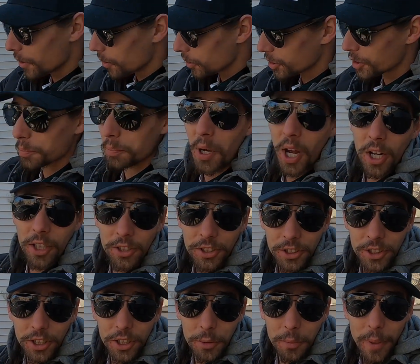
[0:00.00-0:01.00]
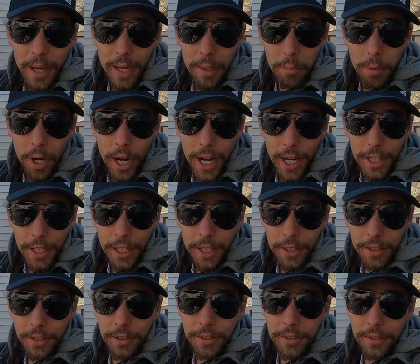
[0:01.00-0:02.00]
Sponsored by
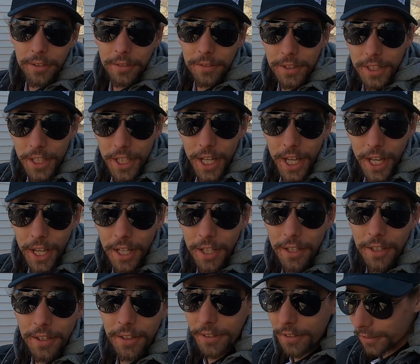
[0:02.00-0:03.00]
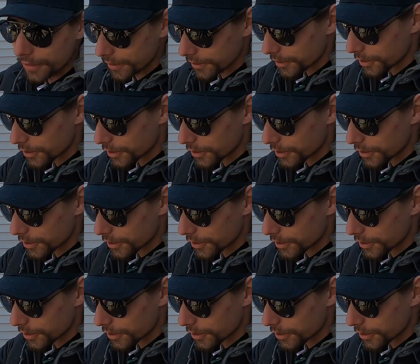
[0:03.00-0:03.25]
Brandon today. Yeah.